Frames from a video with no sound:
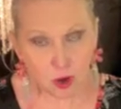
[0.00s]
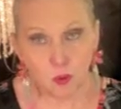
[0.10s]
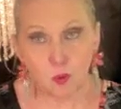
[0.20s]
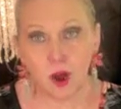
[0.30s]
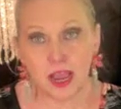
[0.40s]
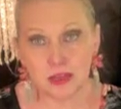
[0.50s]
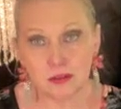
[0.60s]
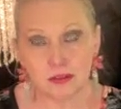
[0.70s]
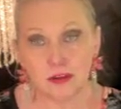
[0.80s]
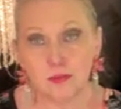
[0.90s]

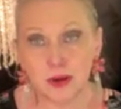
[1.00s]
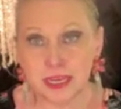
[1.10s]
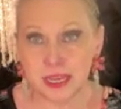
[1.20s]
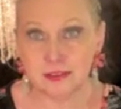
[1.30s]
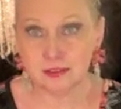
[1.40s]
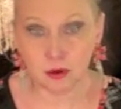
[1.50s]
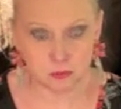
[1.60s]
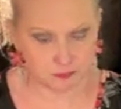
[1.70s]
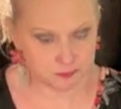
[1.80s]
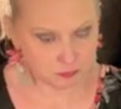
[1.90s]
Wild by Kenzo.
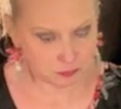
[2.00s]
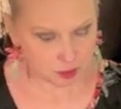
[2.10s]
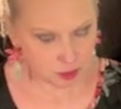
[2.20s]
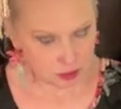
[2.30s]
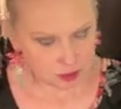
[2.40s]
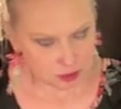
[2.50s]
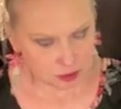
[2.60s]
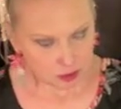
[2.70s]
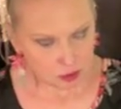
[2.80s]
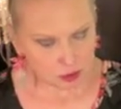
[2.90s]

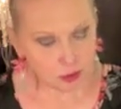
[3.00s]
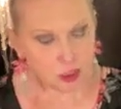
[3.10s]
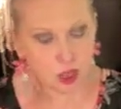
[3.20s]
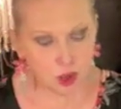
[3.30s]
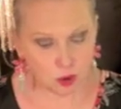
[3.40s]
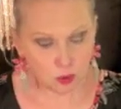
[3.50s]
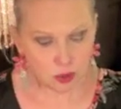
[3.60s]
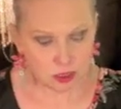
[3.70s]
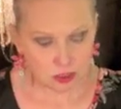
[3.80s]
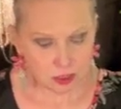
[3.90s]

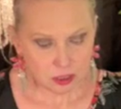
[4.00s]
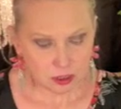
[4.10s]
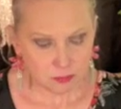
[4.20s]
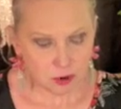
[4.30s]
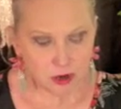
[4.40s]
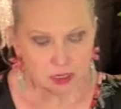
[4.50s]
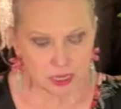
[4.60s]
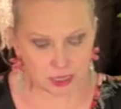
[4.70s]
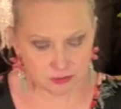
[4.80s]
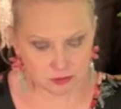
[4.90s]

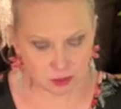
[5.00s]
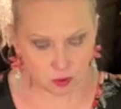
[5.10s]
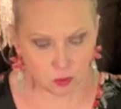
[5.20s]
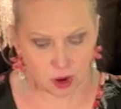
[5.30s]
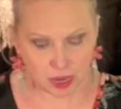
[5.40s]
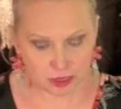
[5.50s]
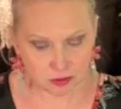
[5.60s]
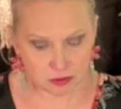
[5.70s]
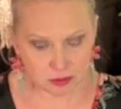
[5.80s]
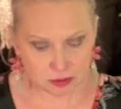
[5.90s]
eauParKenzo
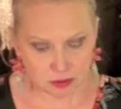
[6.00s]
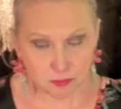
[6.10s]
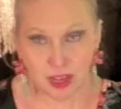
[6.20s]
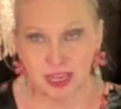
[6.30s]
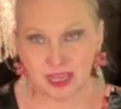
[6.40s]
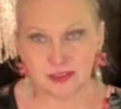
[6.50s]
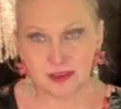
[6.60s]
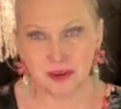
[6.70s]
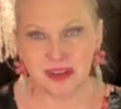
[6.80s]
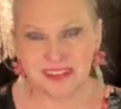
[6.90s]
Wild by
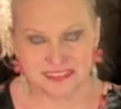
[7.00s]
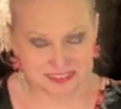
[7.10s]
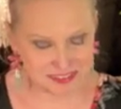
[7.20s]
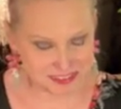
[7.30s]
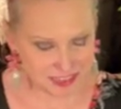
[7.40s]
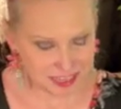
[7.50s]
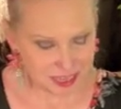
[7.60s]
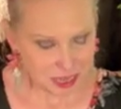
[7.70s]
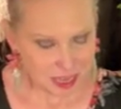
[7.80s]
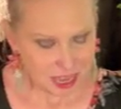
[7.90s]
Kenzo.
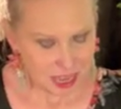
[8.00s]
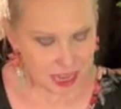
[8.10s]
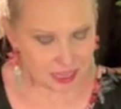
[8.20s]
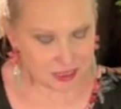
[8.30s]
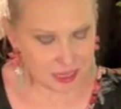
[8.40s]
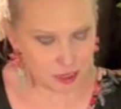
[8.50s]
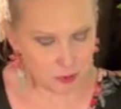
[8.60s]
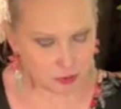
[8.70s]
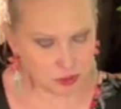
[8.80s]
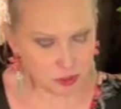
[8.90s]
And then
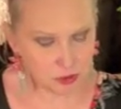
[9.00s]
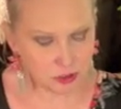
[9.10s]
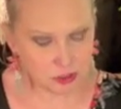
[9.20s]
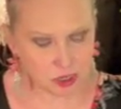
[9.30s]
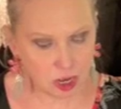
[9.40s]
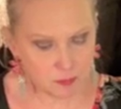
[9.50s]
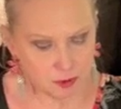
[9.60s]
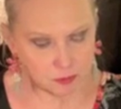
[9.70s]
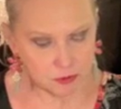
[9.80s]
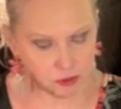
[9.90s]
number two, the top
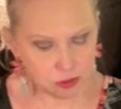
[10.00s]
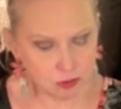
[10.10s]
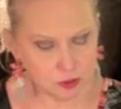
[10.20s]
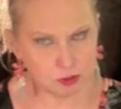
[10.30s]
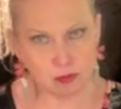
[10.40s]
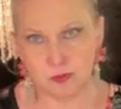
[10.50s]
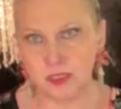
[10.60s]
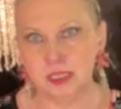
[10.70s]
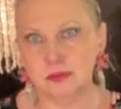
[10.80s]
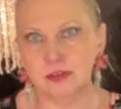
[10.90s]
number two, which was
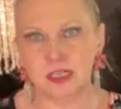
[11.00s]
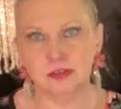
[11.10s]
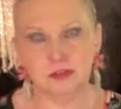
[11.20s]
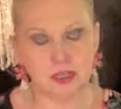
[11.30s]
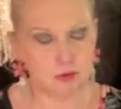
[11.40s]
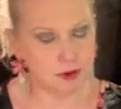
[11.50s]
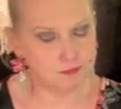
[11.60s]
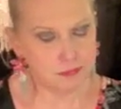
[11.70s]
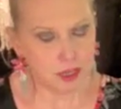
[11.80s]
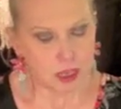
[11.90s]
an interesting one,
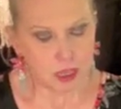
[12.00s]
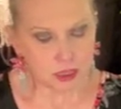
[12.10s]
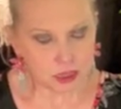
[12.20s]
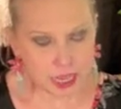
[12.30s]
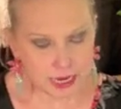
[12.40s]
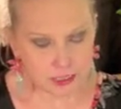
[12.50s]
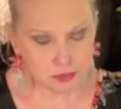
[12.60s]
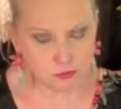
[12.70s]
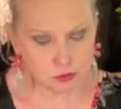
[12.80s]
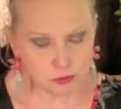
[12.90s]
Light
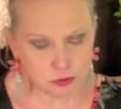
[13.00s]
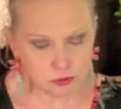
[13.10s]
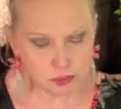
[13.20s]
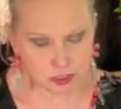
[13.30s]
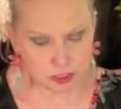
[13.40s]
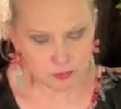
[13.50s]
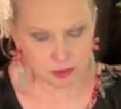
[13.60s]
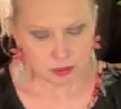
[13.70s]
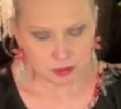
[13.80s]
of Jerusalem,